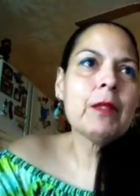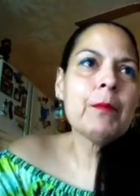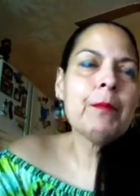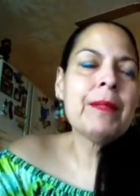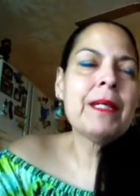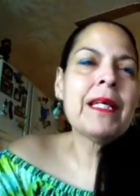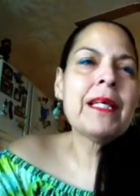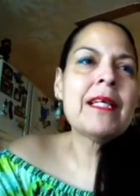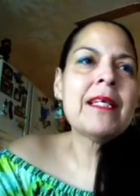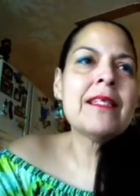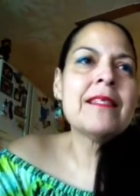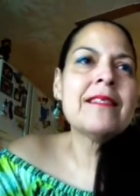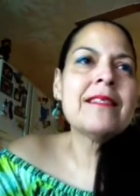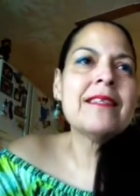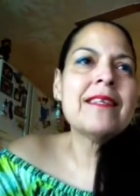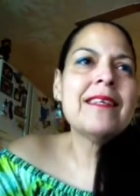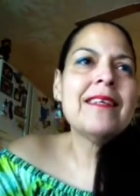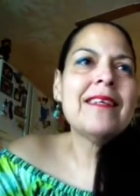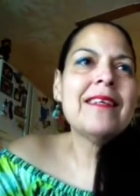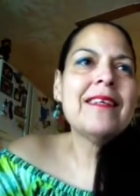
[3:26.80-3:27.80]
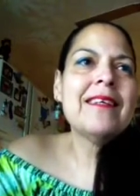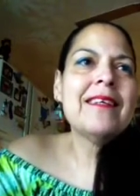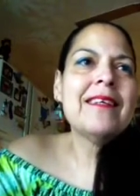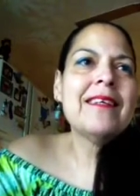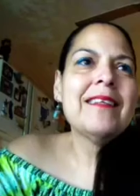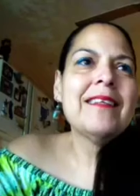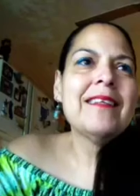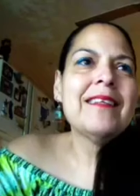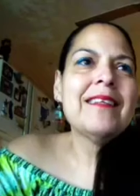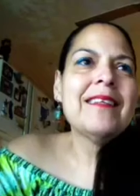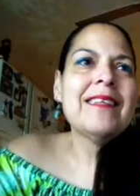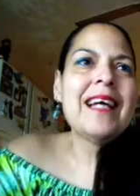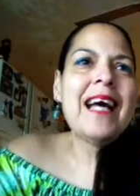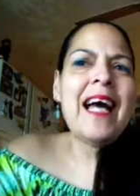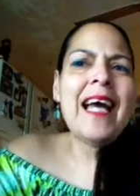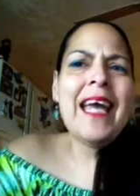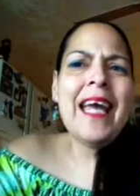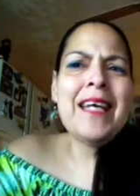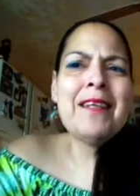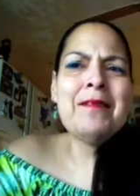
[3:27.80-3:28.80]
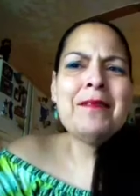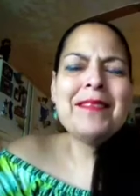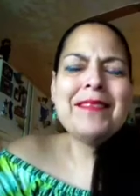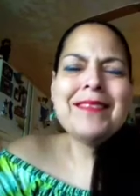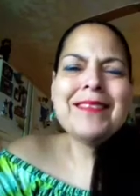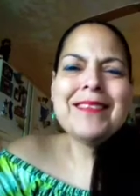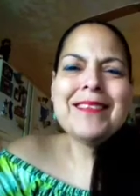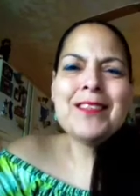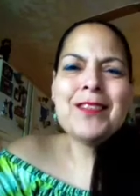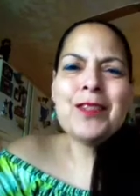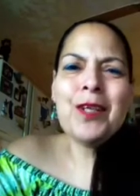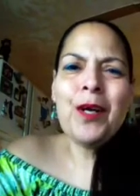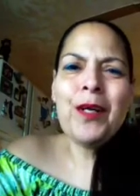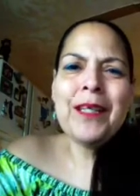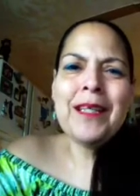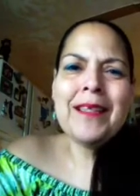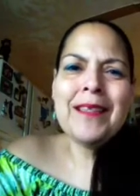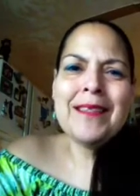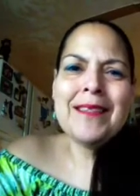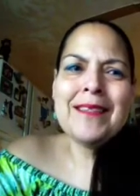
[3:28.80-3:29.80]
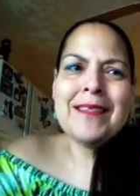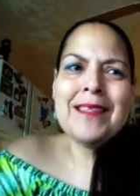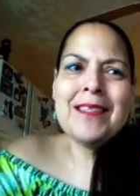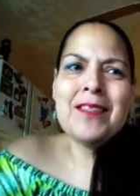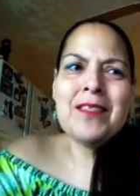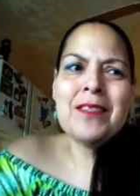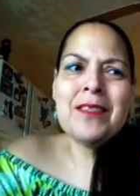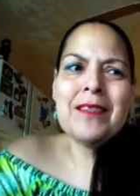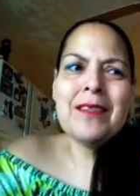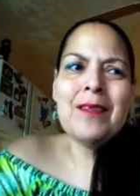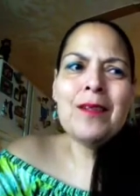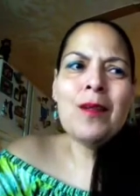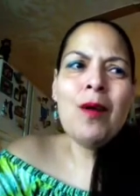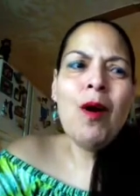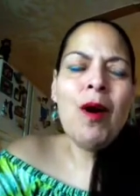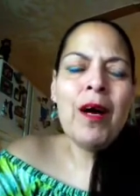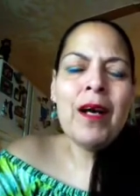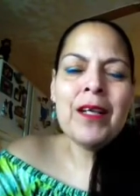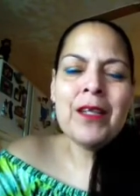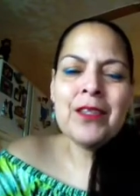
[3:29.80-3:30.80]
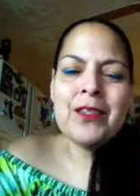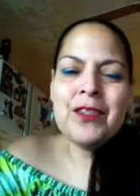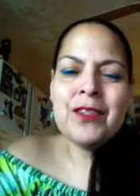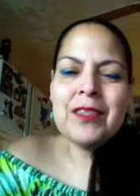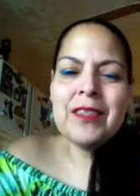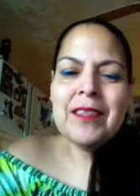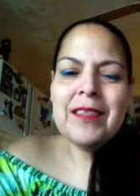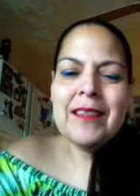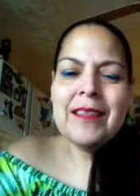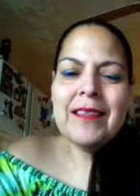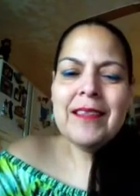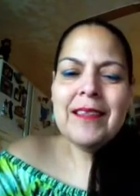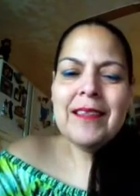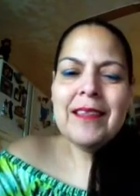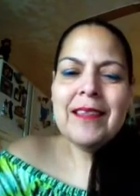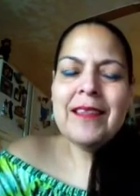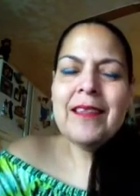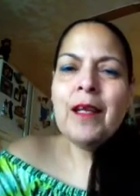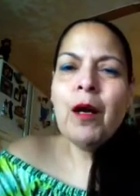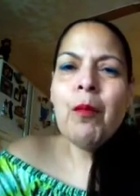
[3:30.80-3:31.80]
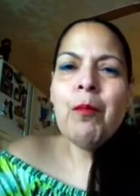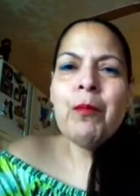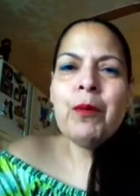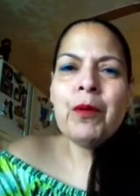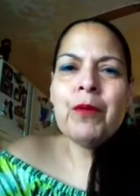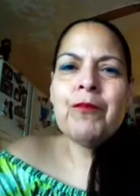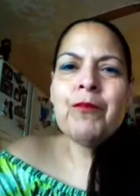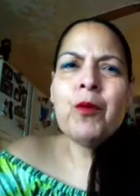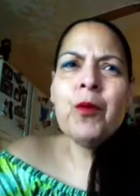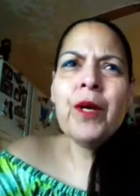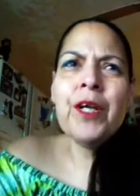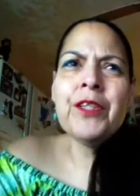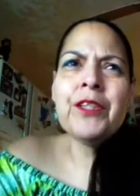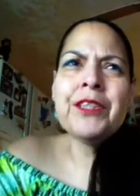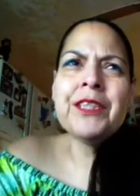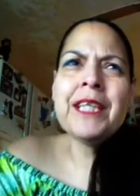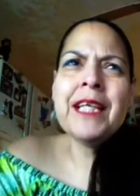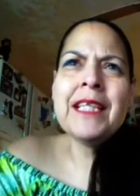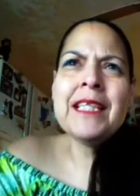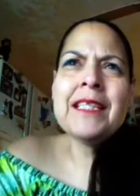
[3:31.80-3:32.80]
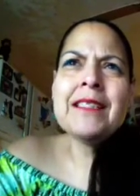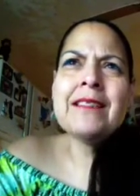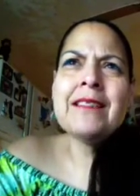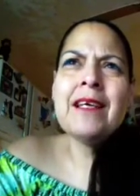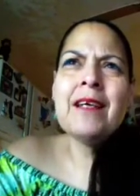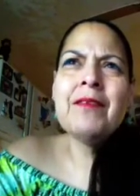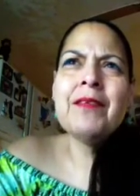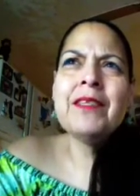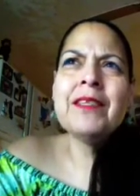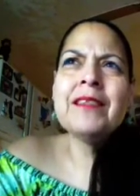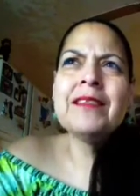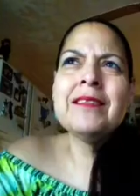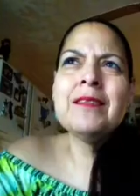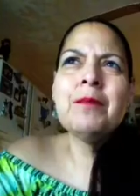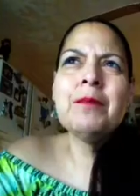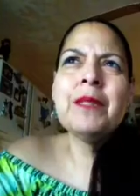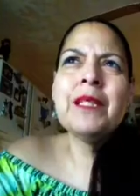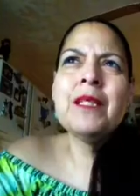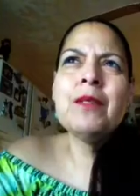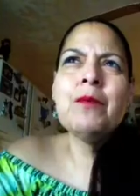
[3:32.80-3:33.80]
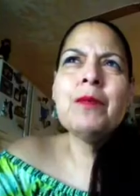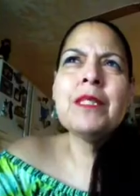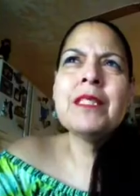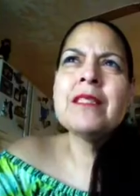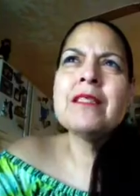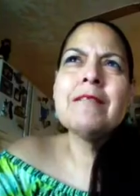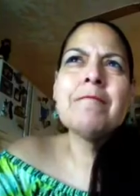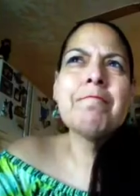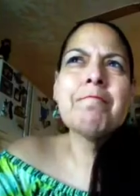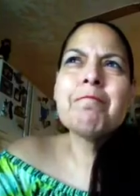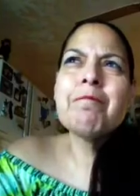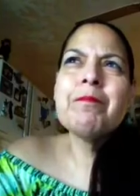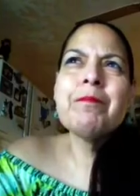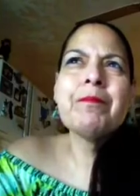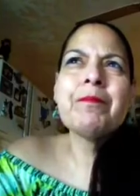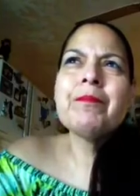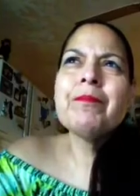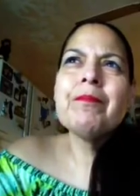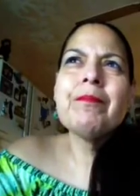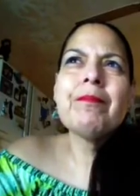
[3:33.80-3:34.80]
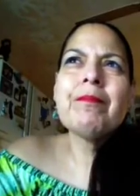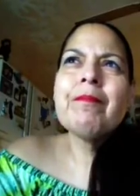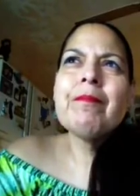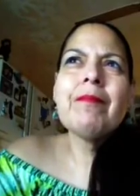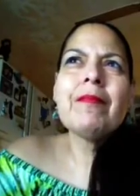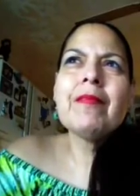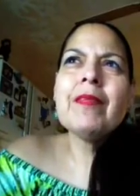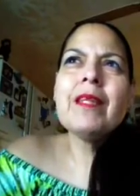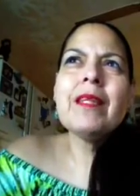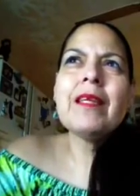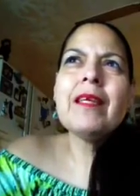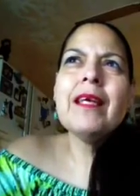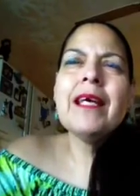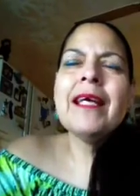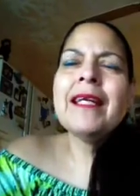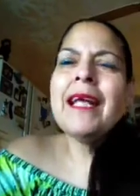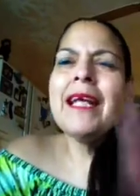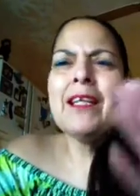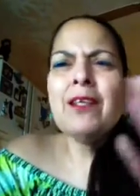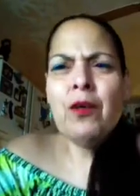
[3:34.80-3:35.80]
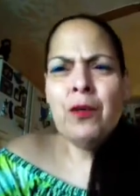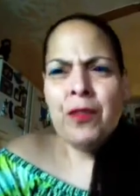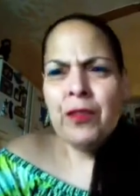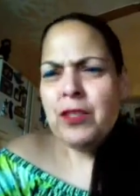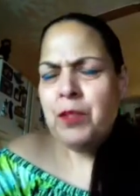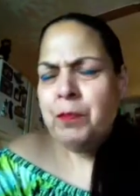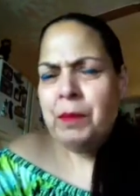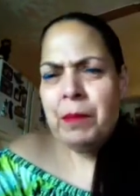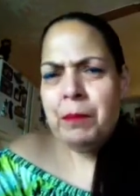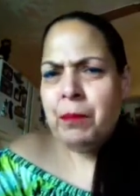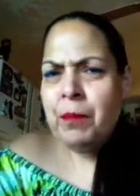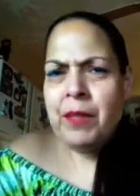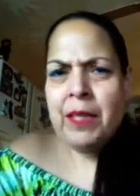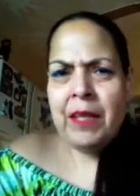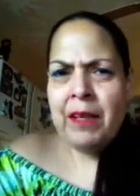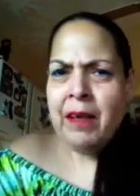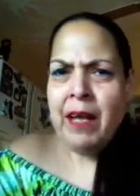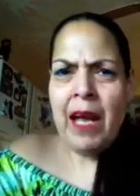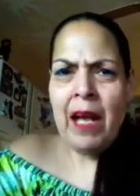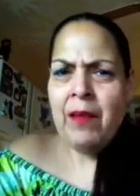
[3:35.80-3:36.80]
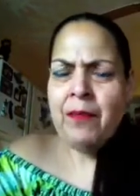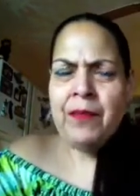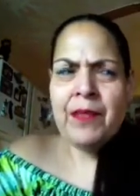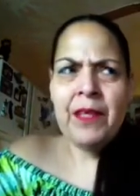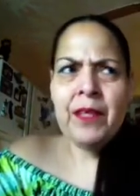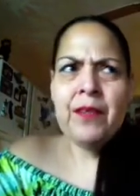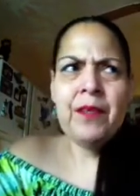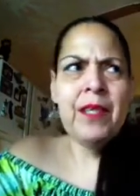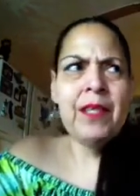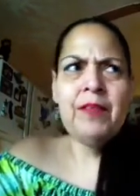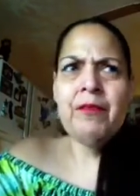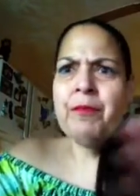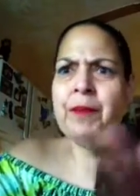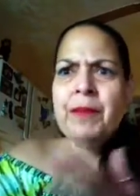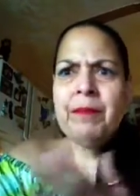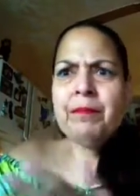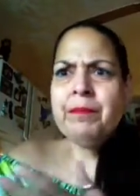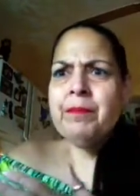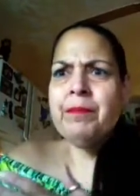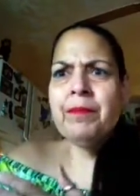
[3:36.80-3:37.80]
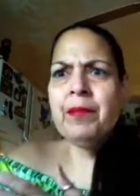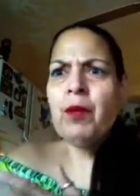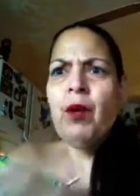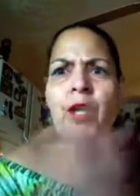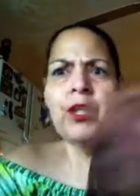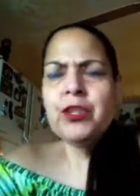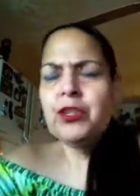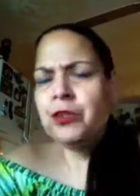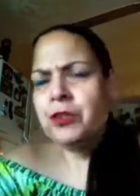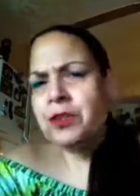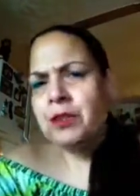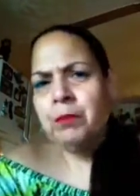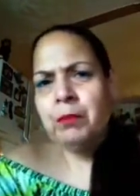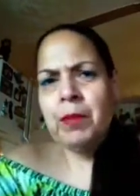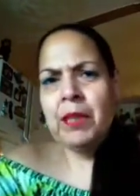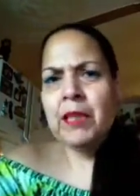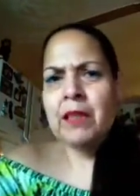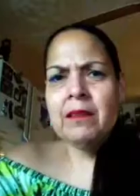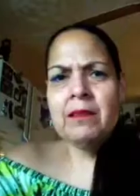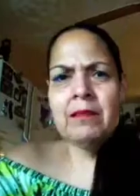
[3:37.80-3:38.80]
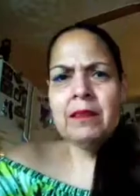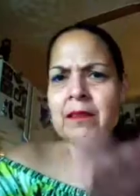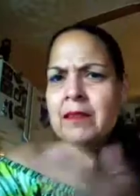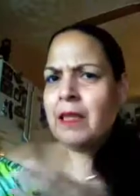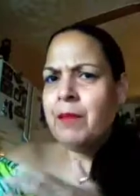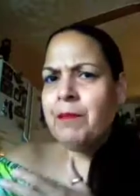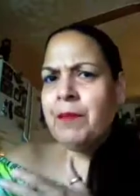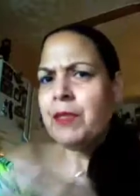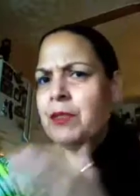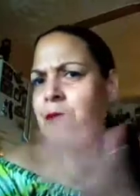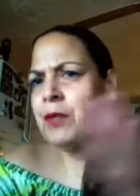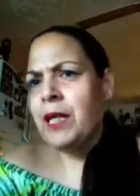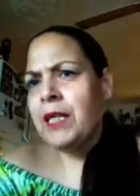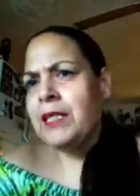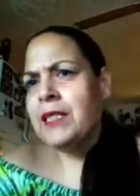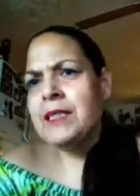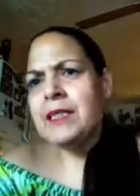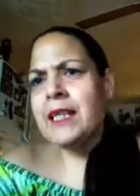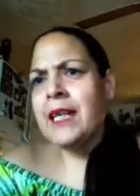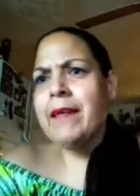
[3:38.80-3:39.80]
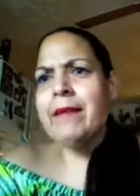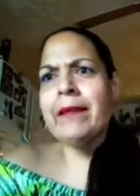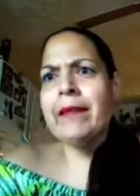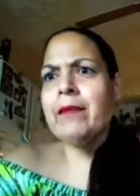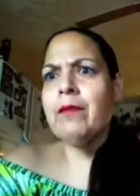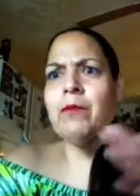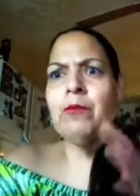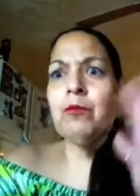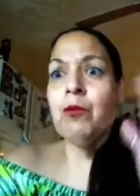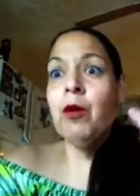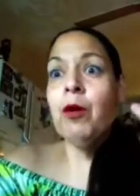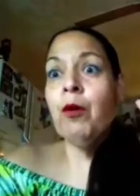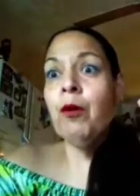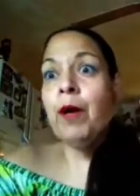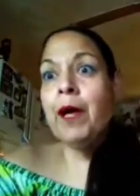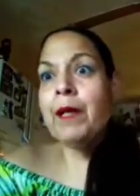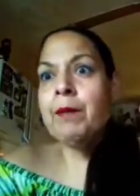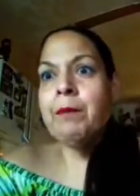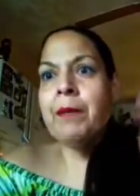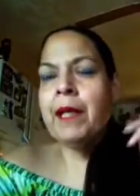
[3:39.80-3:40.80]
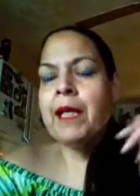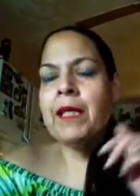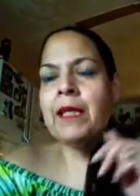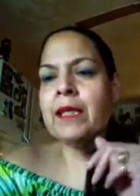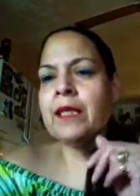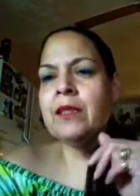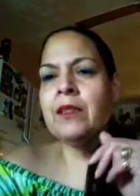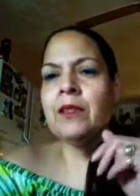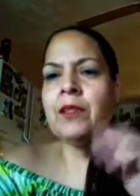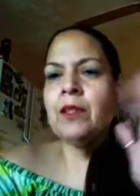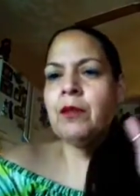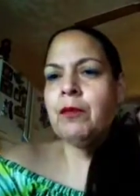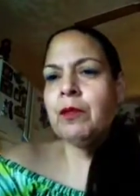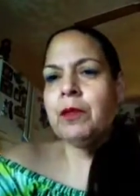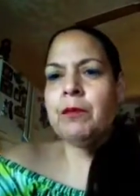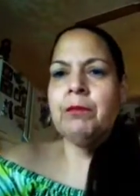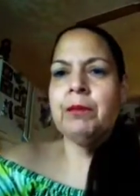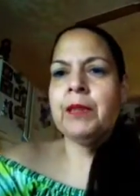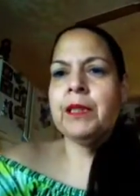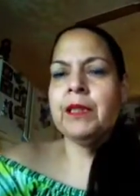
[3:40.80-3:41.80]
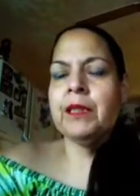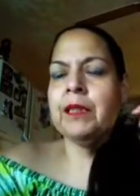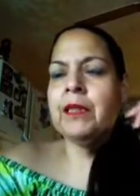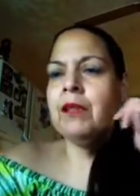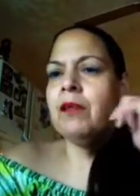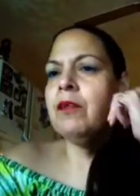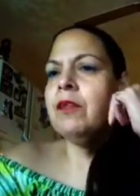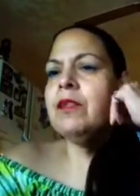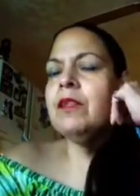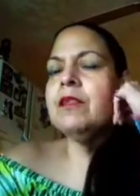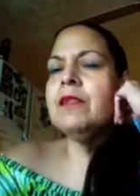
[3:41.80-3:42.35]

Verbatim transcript: because I had started at such a large number. 487 to me was and I know there's people that out there that have been larger than me. I'm not trying to say that, whoa, I made it, you know, a big deal.